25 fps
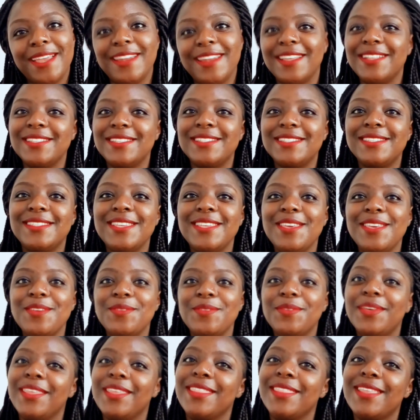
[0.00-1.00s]
and I'll see
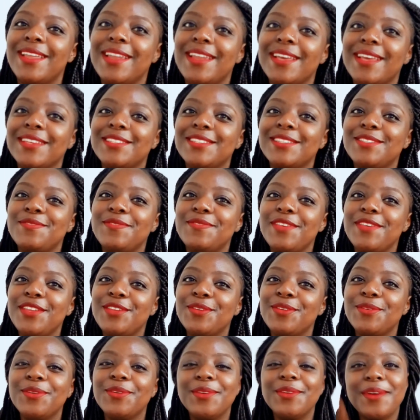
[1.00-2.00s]
you in the next
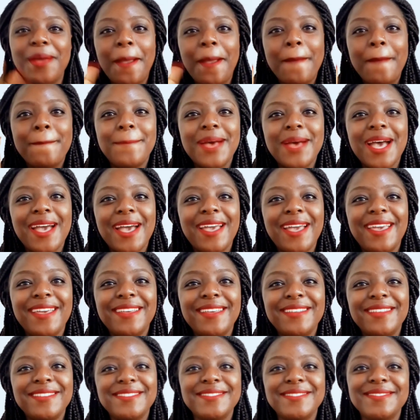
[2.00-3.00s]
video. Bye.